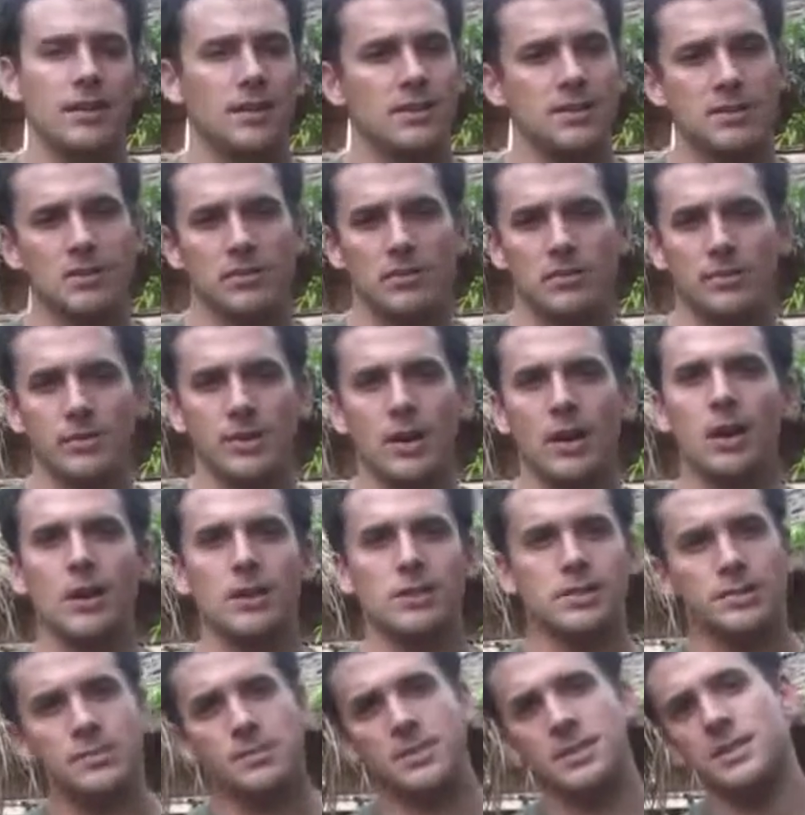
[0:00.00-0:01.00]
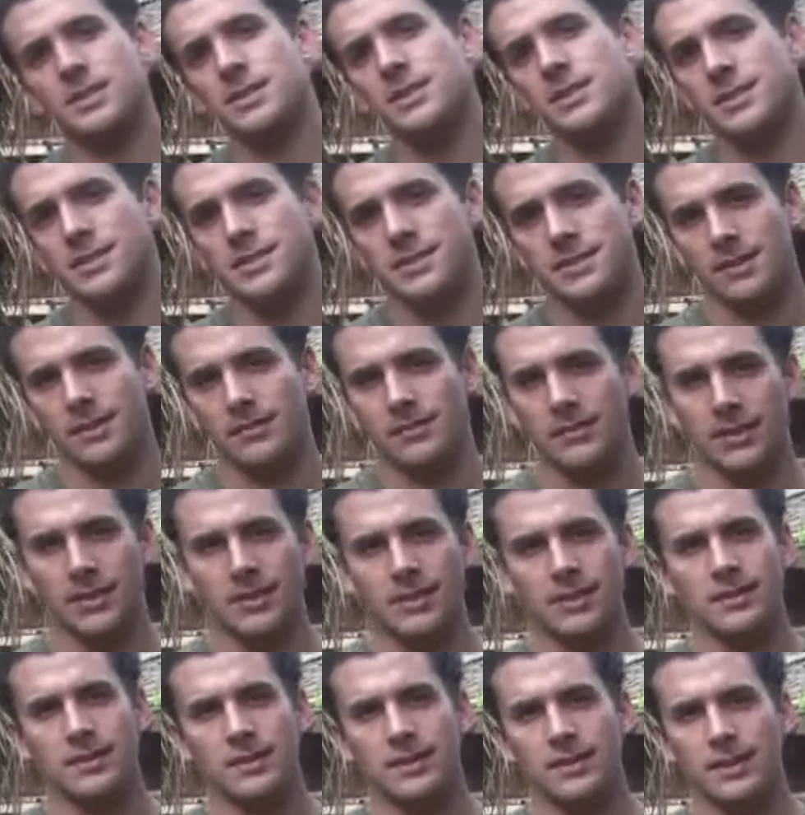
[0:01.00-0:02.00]
So it would be all subsistence living,
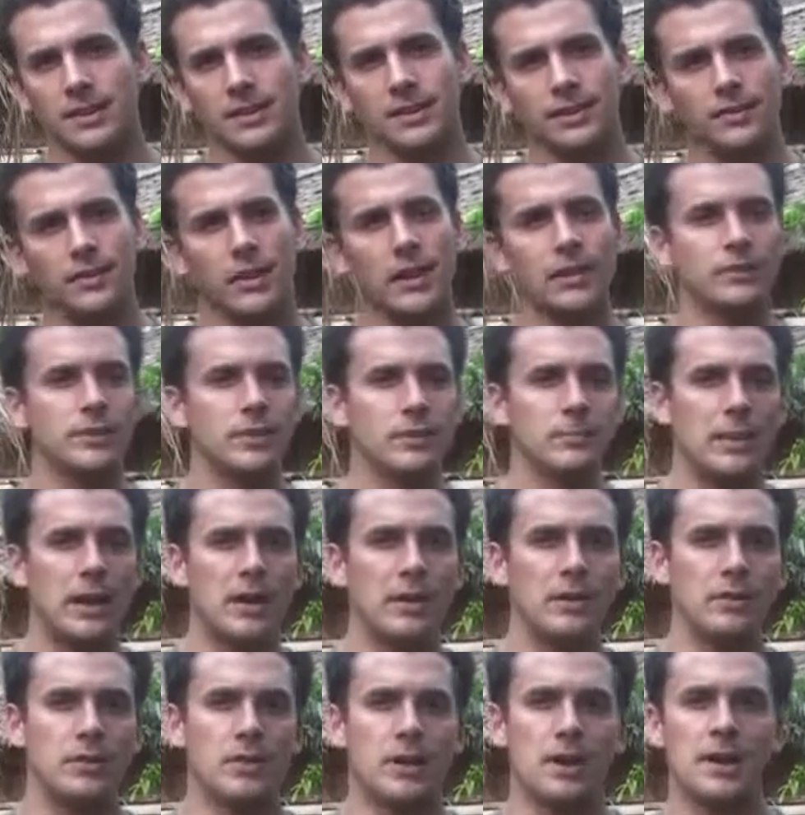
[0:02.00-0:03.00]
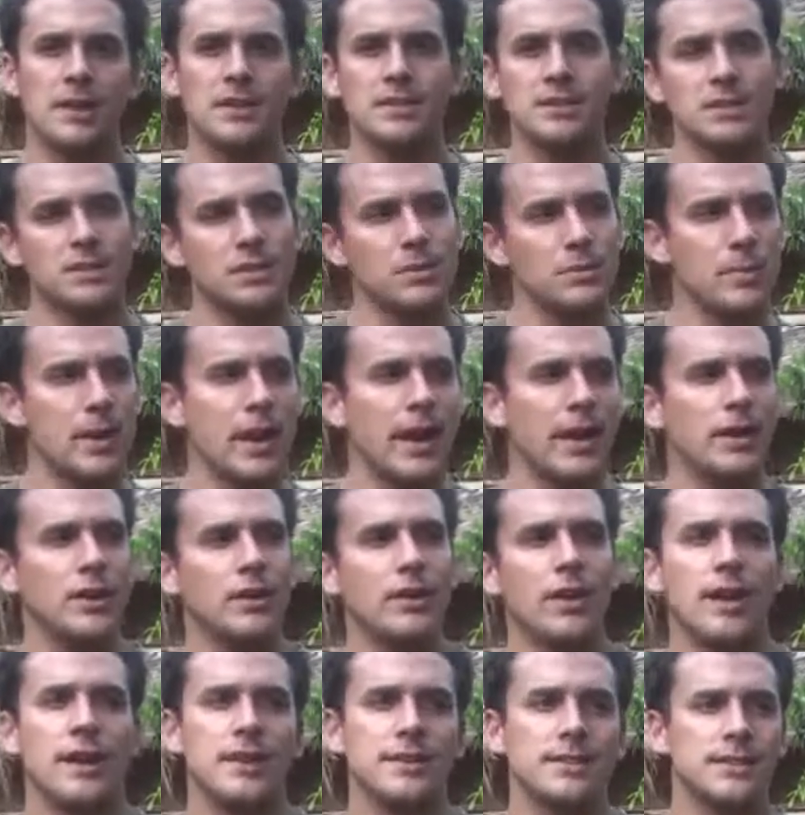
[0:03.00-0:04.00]
and they live off the mountain rice or the paddy
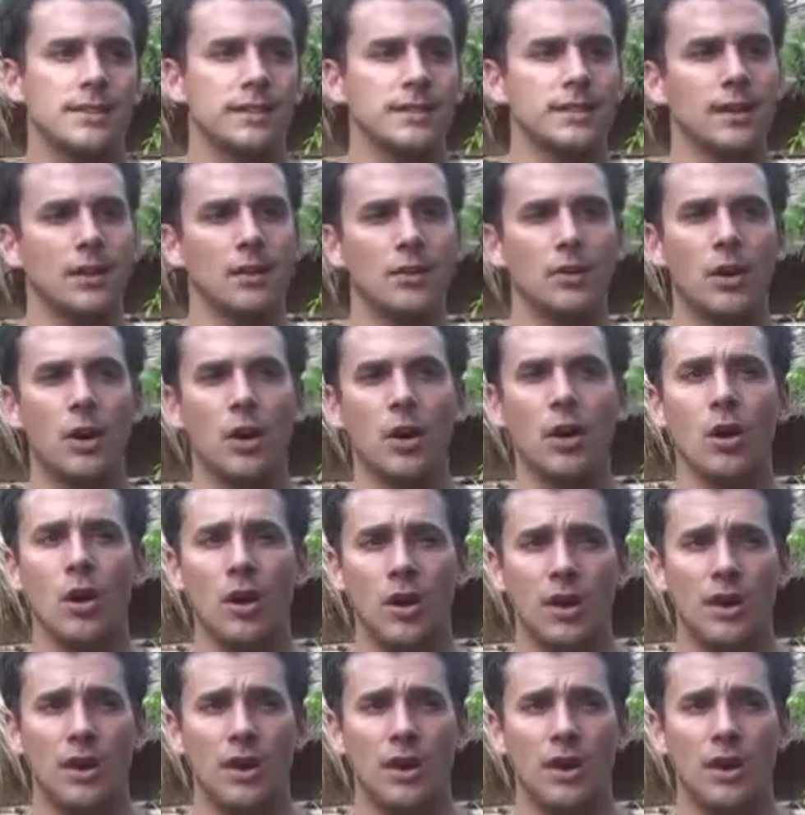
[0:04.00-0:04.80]
rice that they grow.